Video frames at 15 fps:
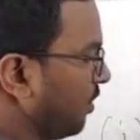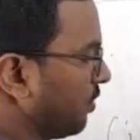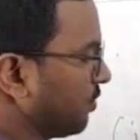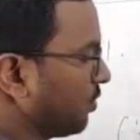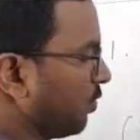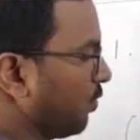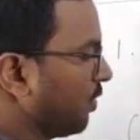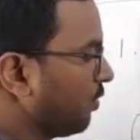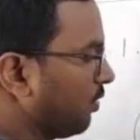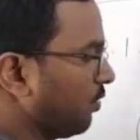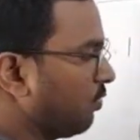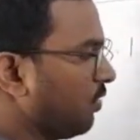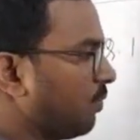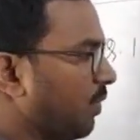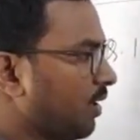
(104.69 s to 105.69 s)
So what we'll do,
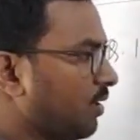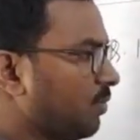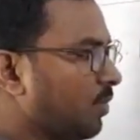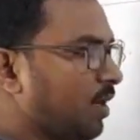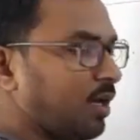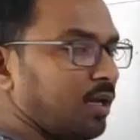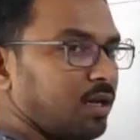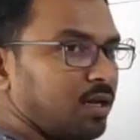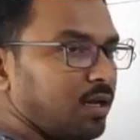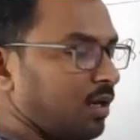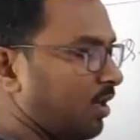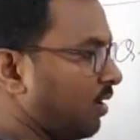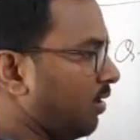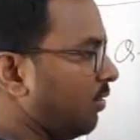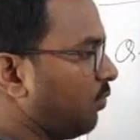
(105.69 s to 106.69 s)
we'll multiply
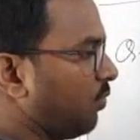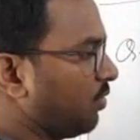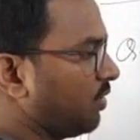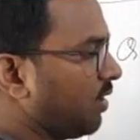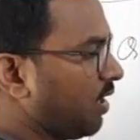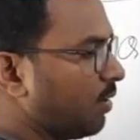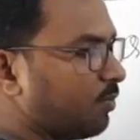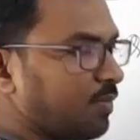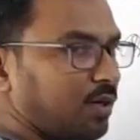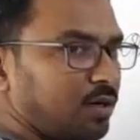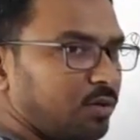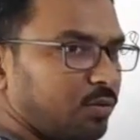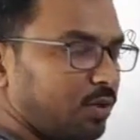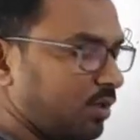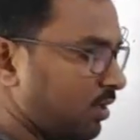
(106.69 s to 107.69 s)
both the number
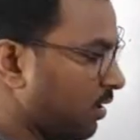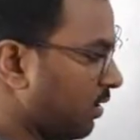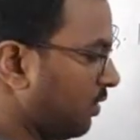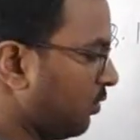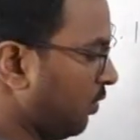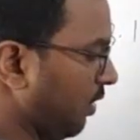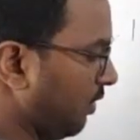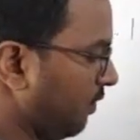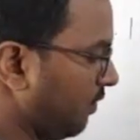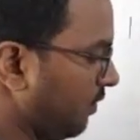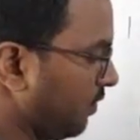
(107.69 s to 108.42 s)
with 12.